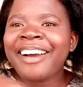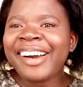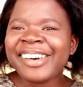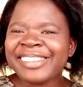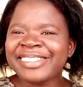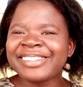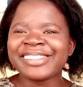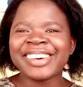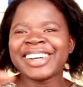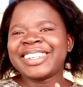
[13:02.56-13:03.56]

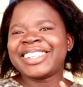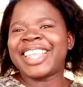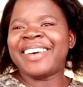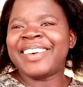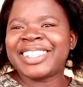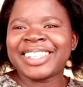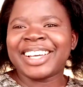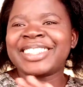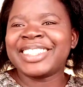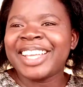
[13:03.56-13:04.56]
Oh, that was
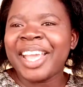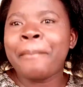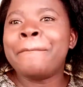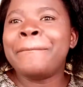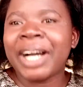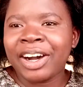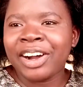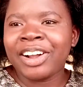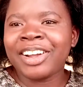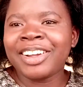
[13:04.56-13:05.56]
actually a
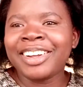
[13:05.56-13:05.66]
bar.